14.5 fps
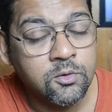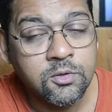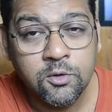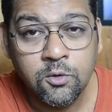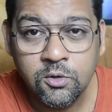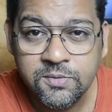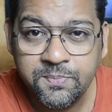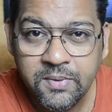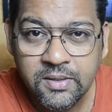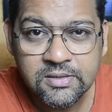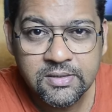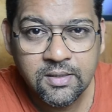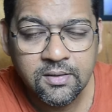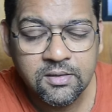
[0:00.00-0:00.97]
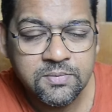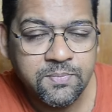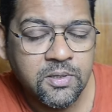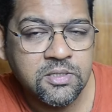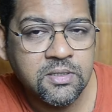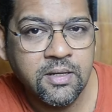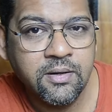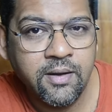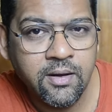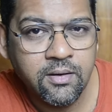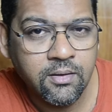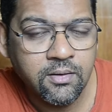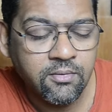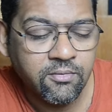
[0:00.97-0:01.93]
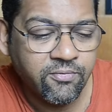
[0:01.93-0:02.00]
So slow speed sync, especially
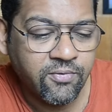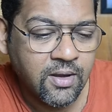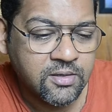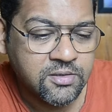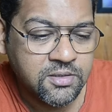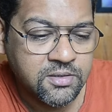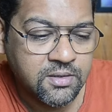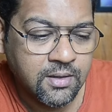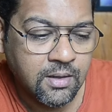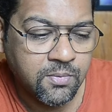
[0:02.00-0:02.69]
rear curtain flash,